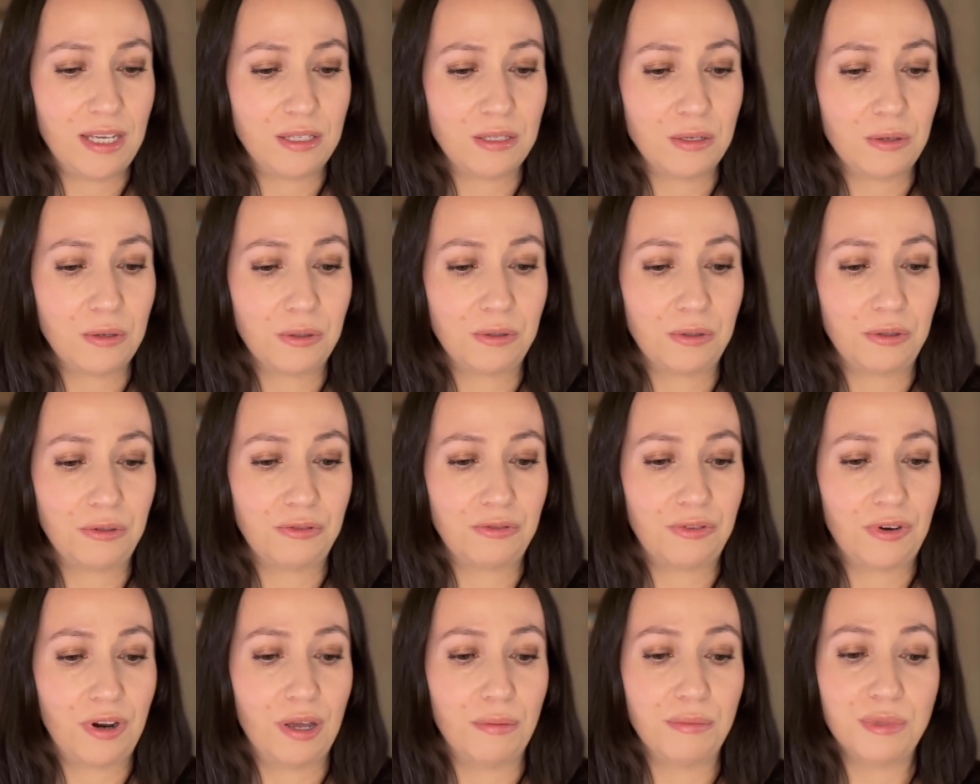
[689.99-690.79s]
total
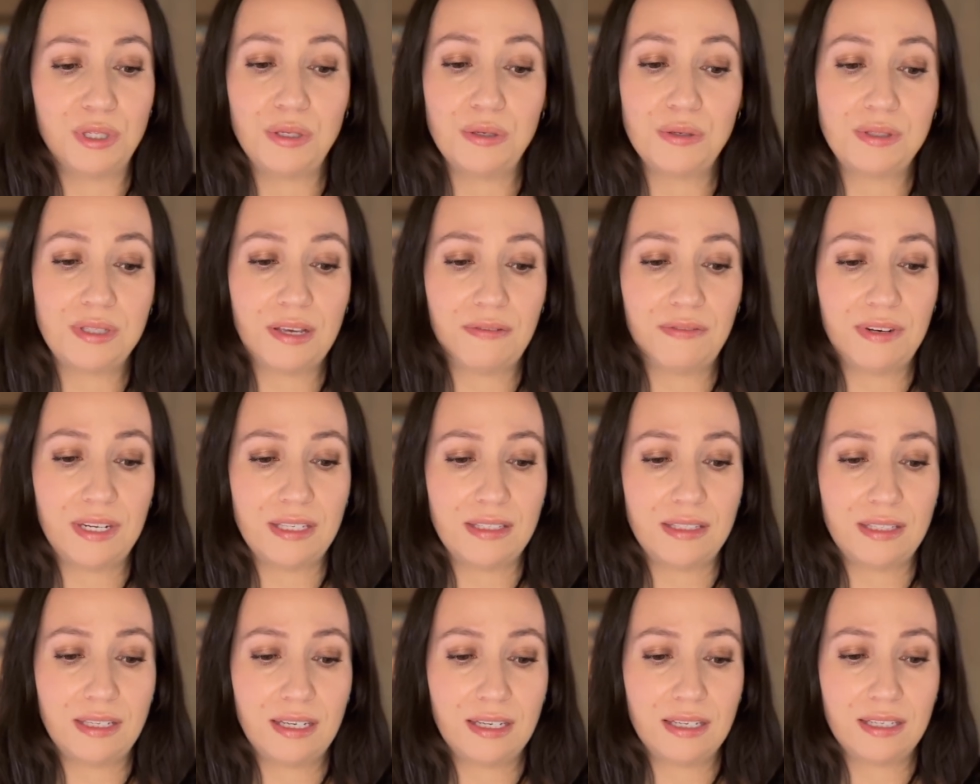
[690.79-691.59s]
from
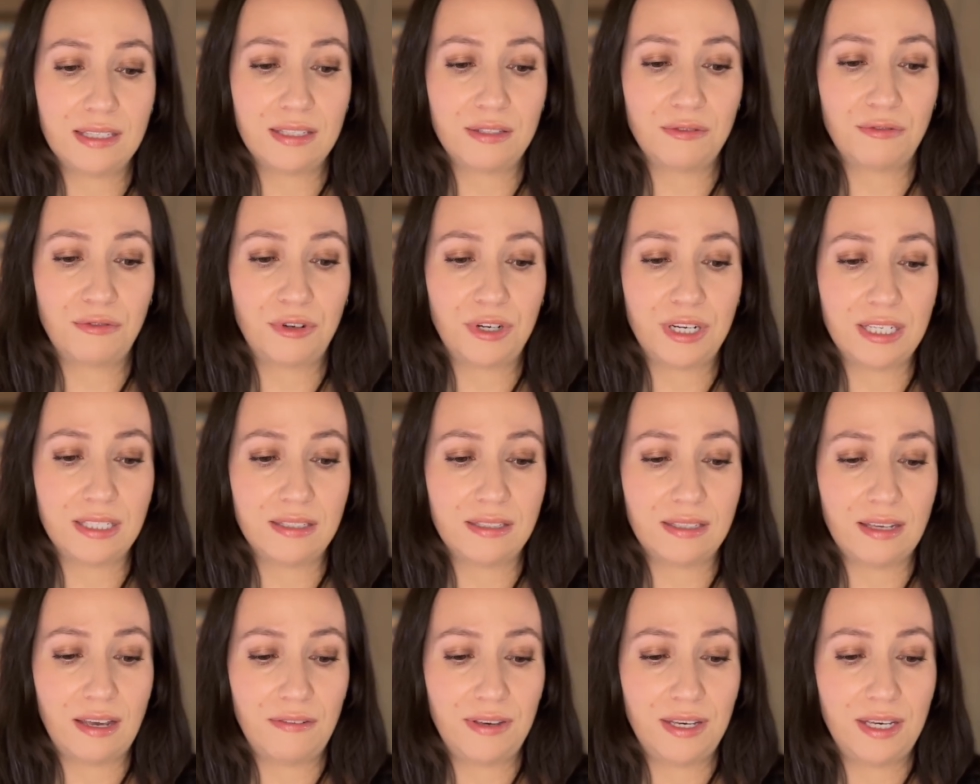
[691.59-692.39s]

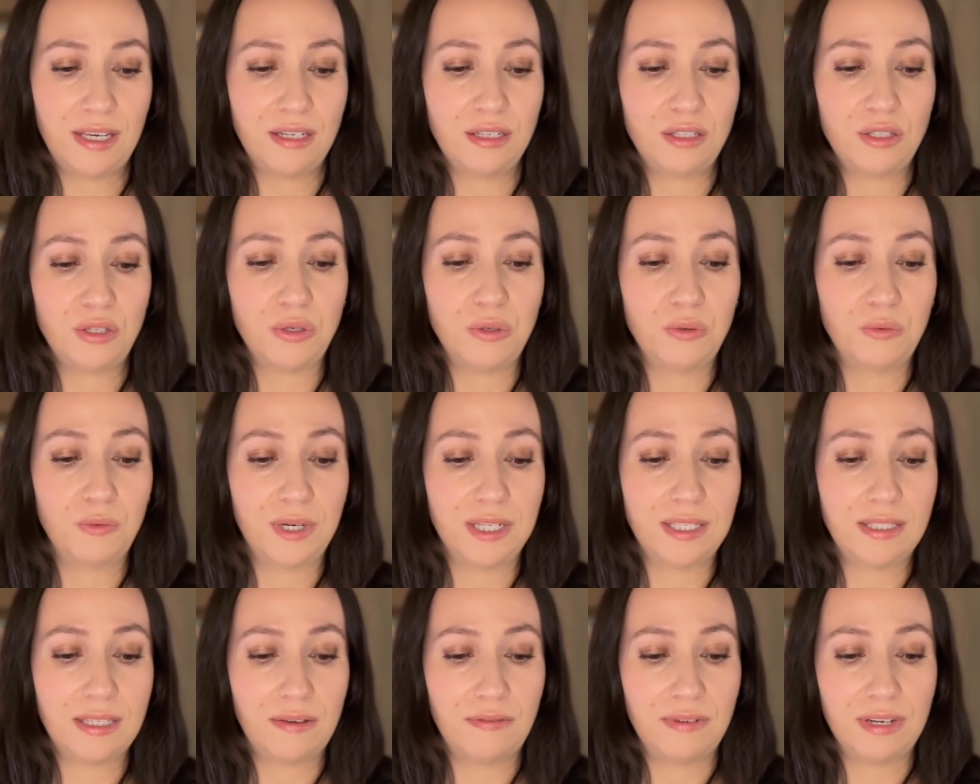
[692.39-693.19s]
$276.47 to
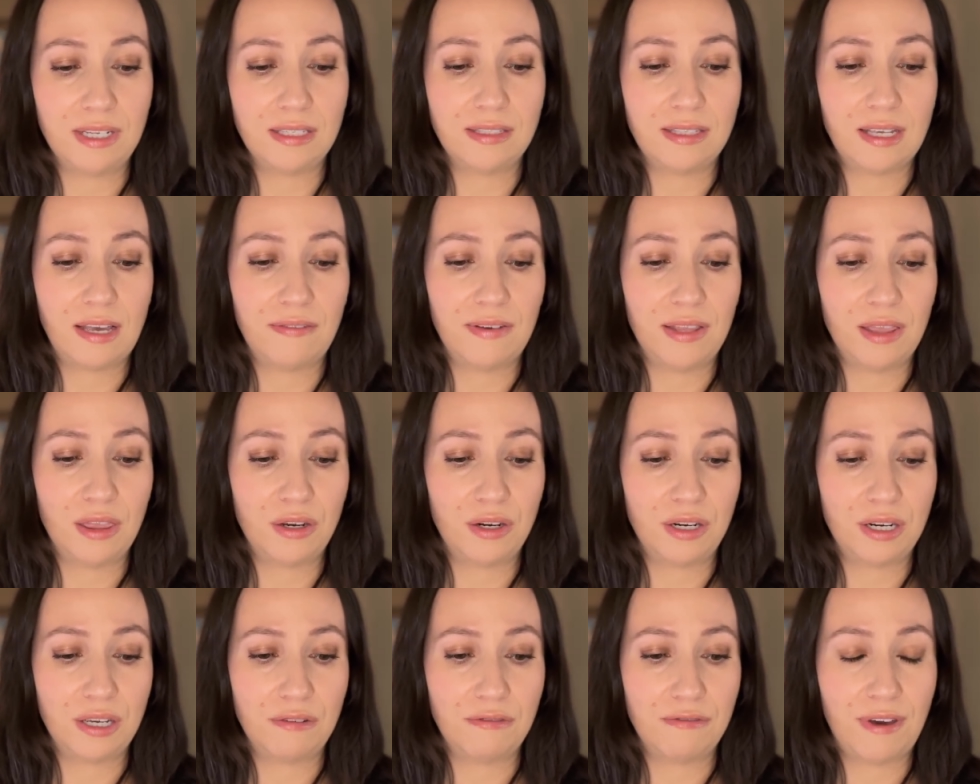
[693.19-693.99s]

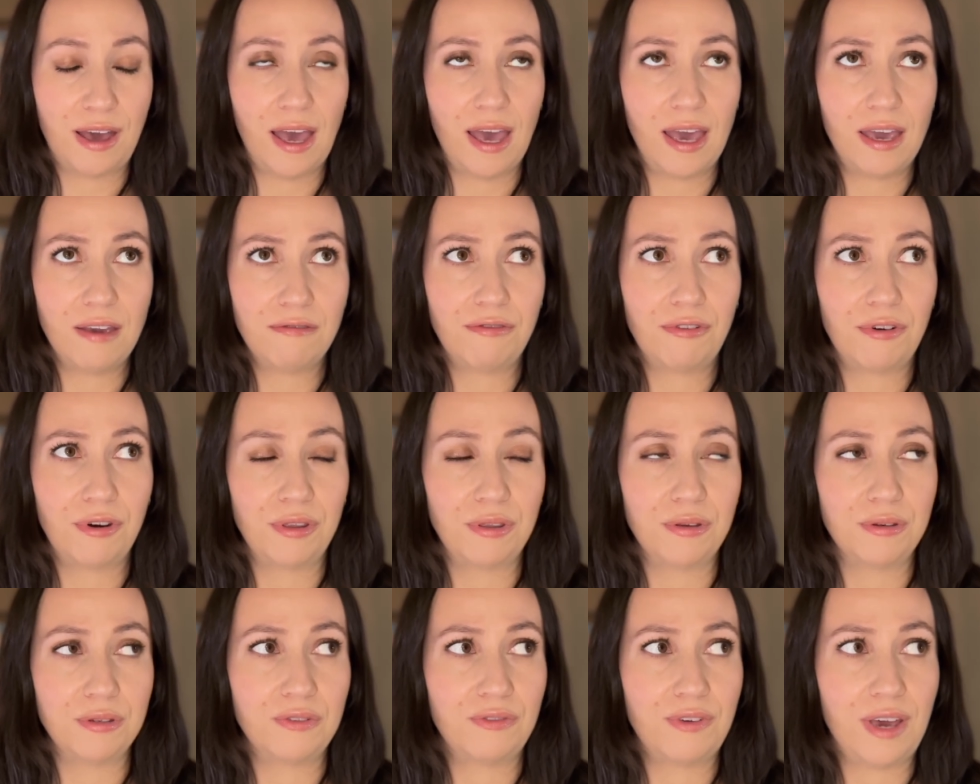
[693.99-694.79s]
$177.35 for
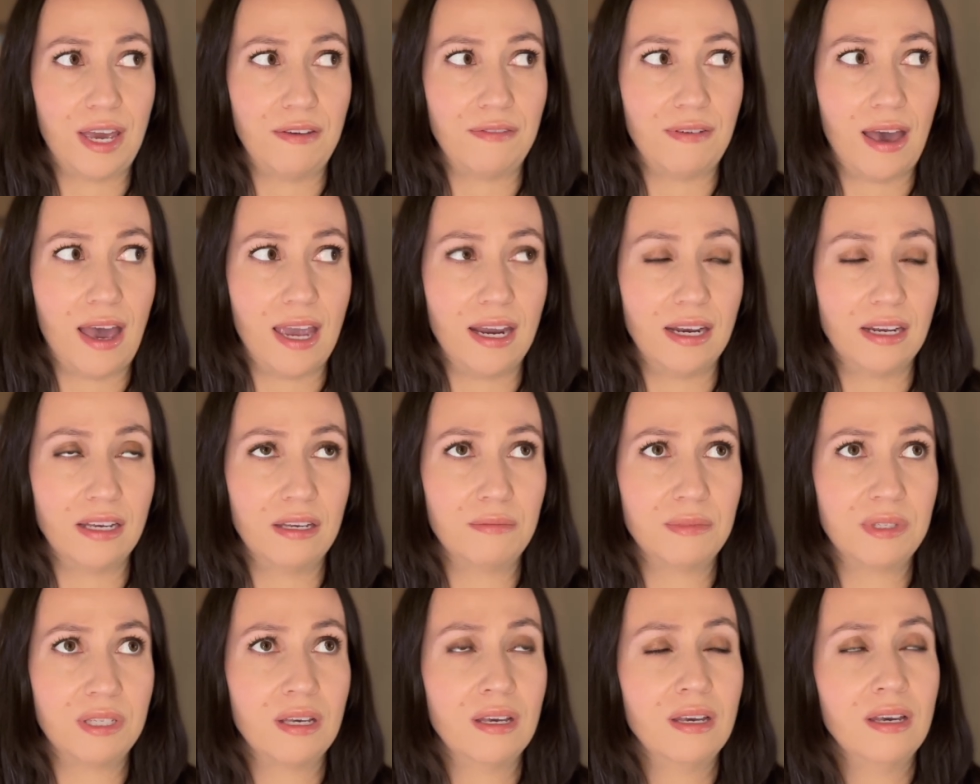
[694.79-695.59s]
those 5
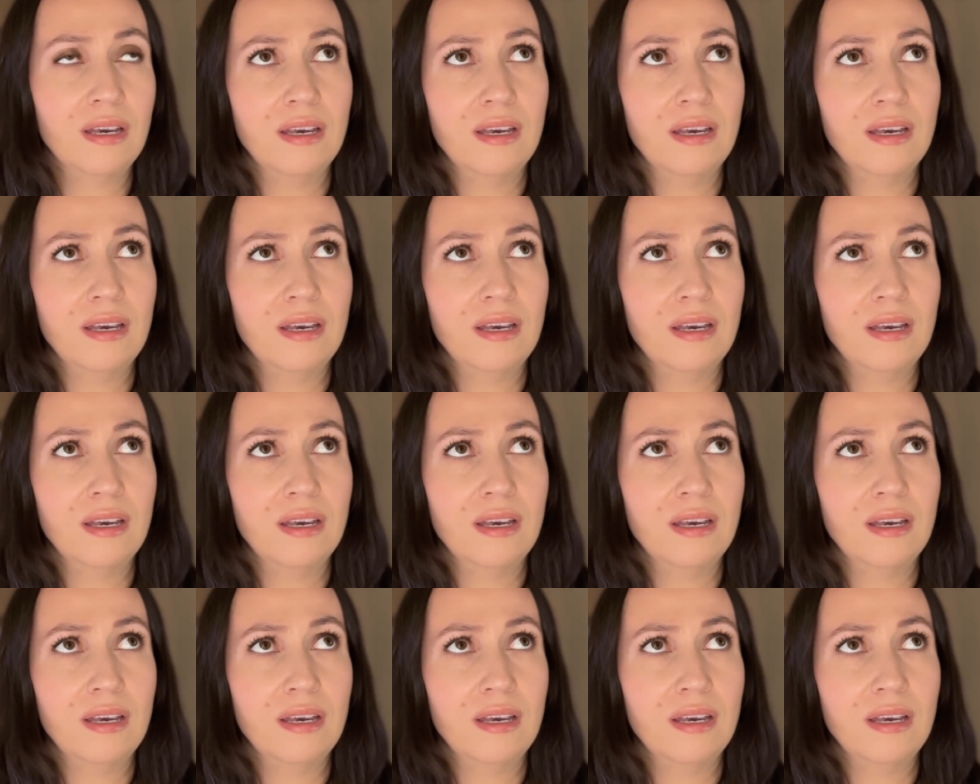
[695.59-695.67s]
items.